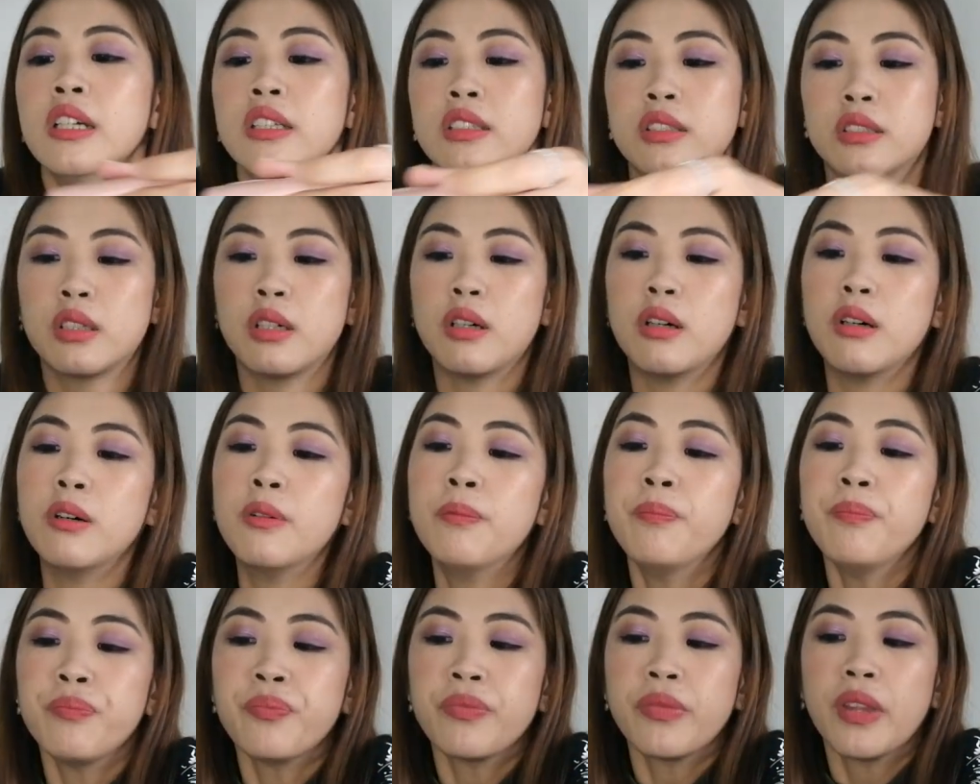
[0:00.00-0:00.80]

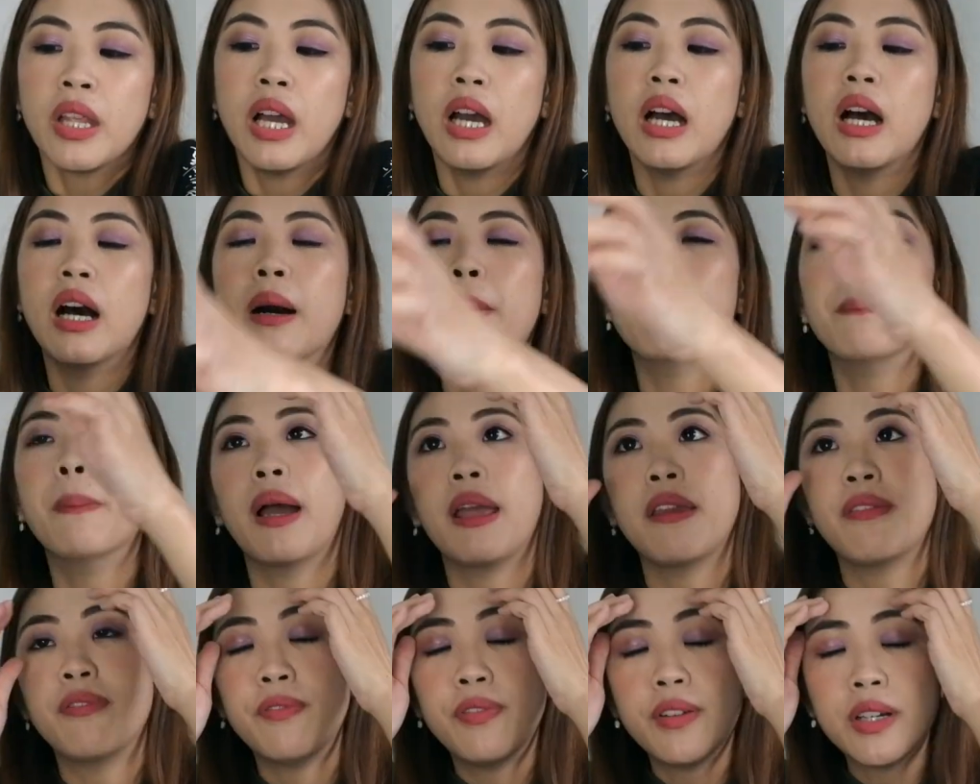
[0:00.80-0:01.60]
So um,
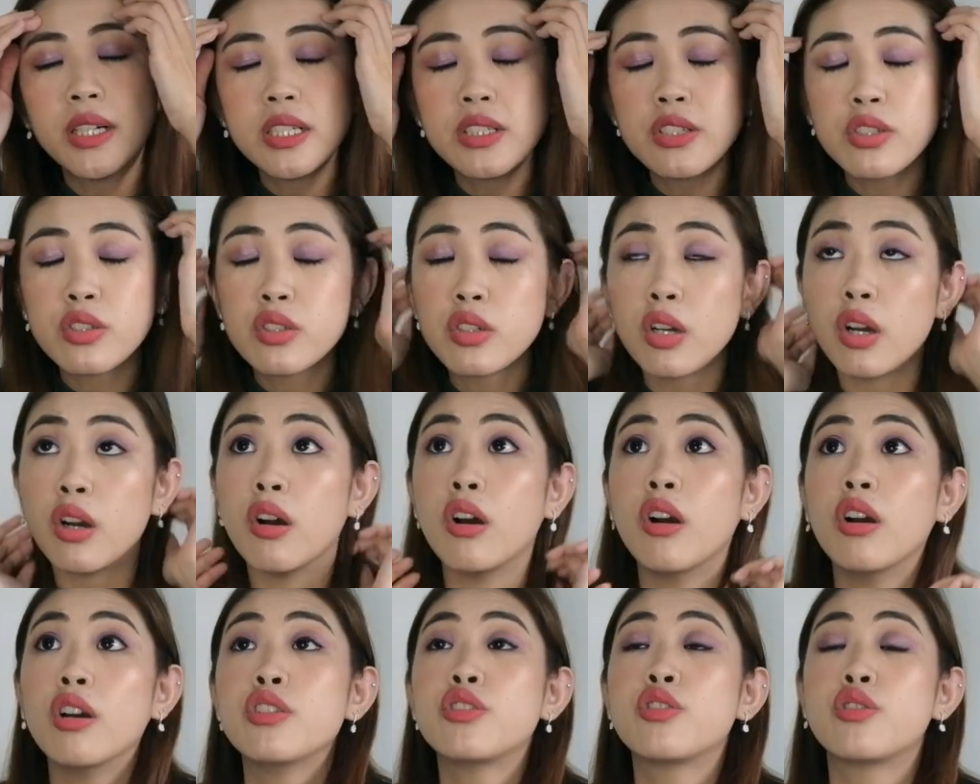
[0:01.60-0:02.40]
my first
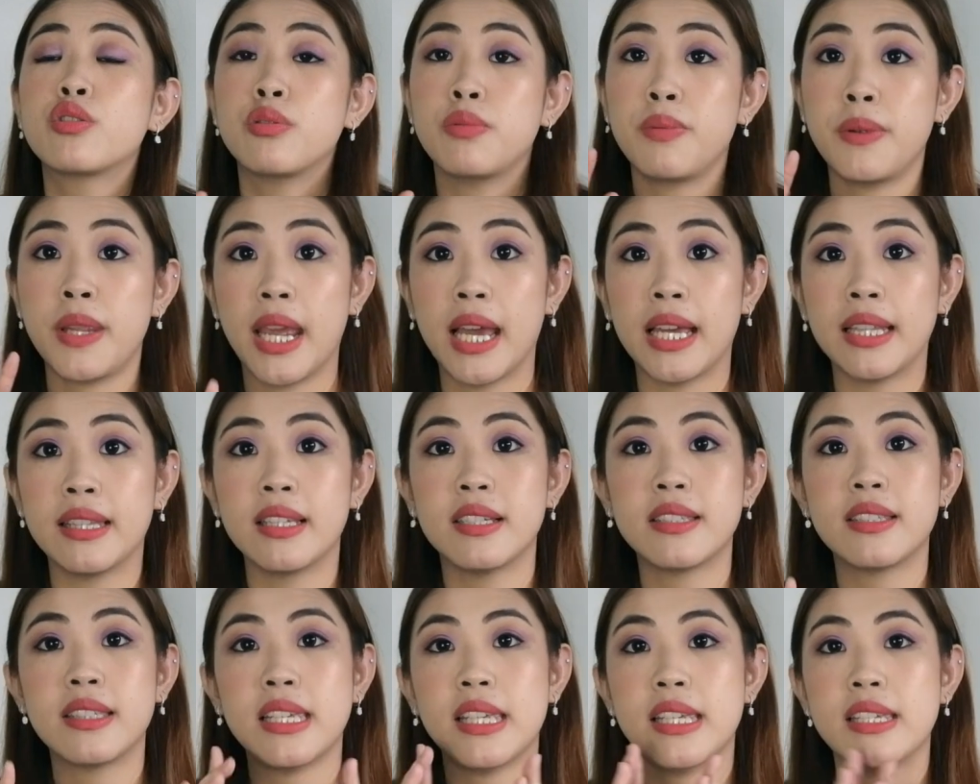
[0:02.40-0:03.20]
choice to be
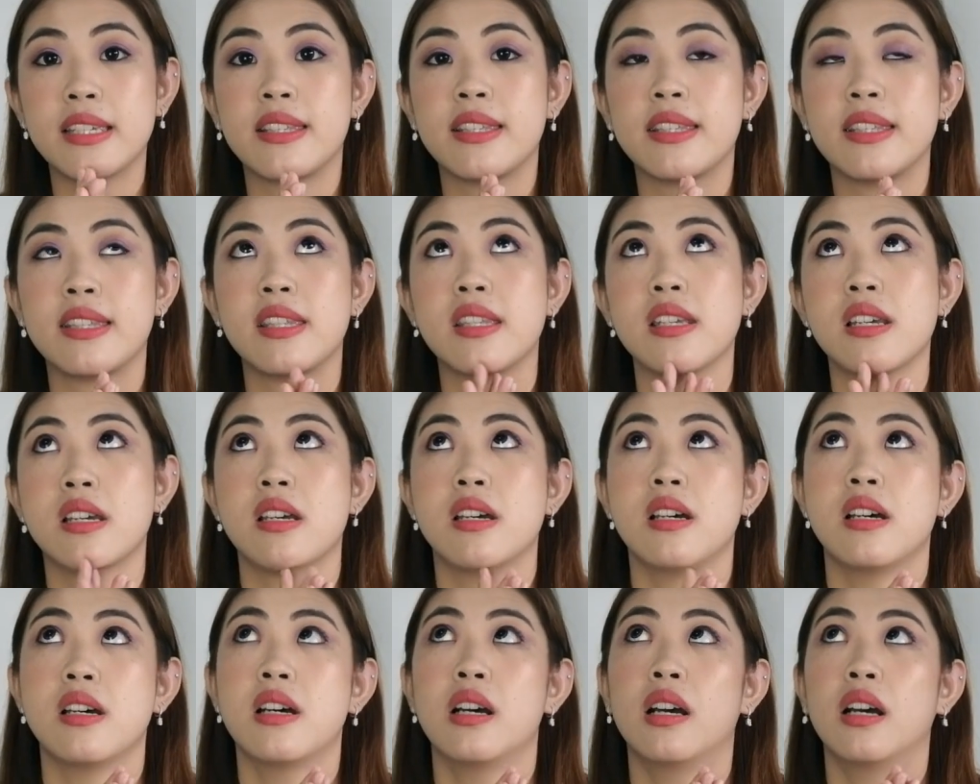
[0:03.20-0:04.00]
honest is
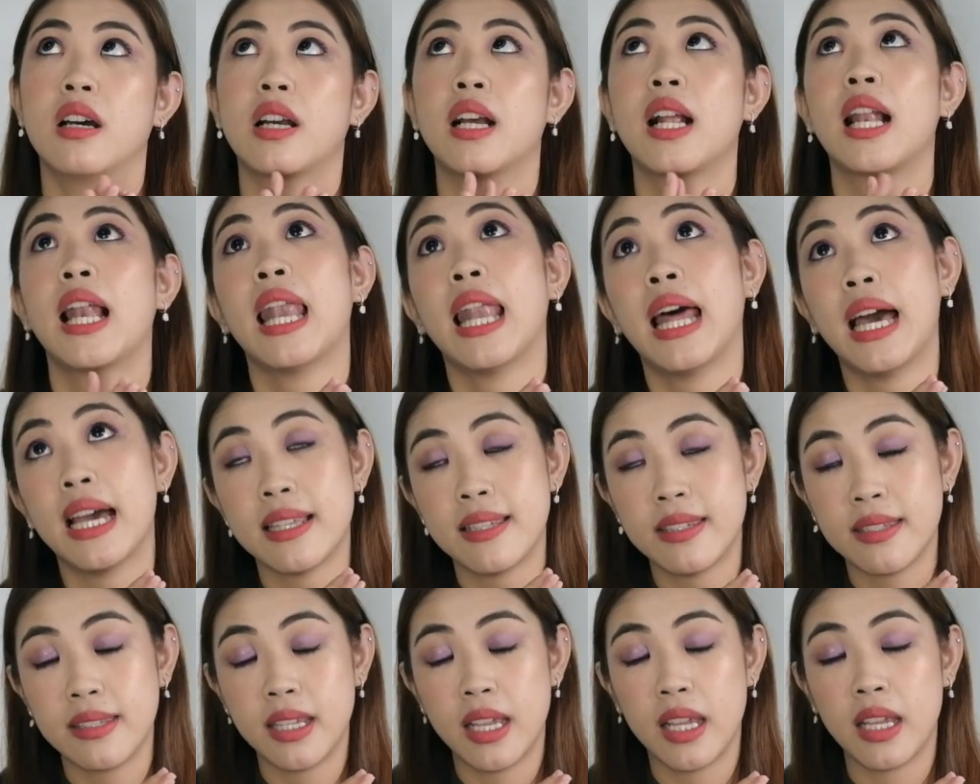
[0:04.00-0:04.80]
the
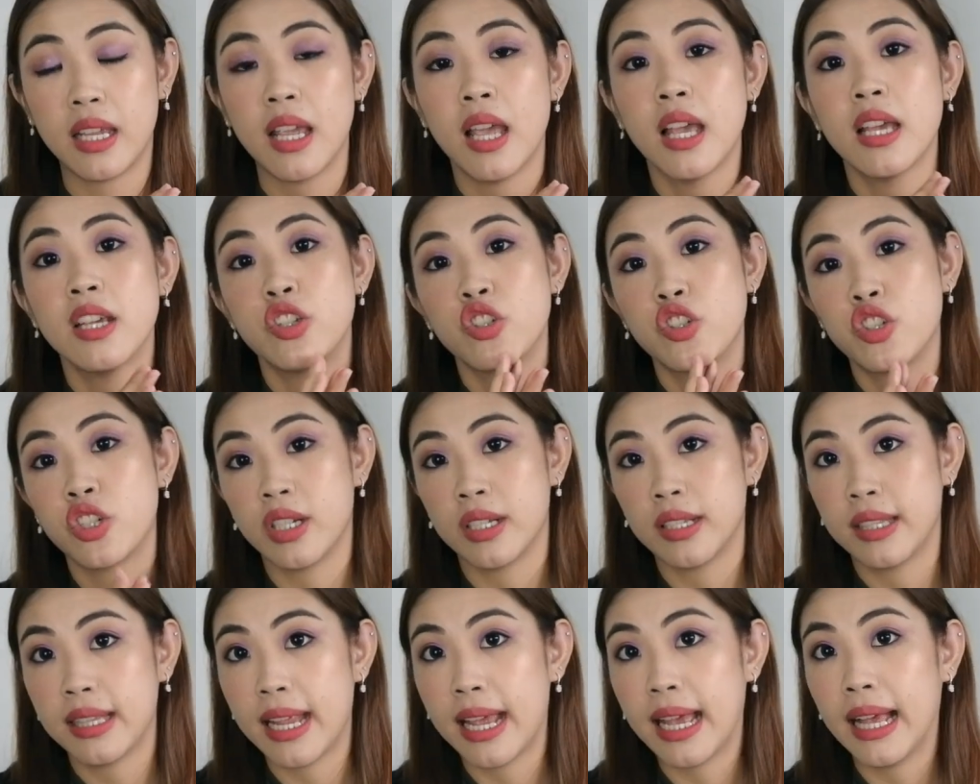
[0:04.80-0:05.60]
classic
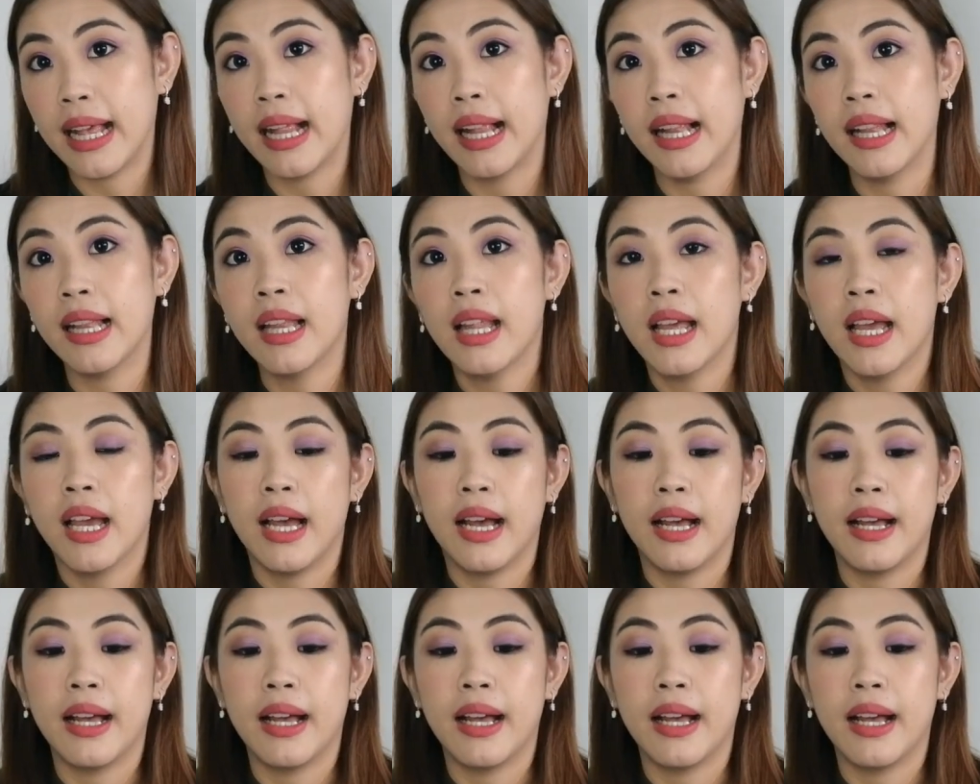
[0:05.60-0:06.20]
Chanel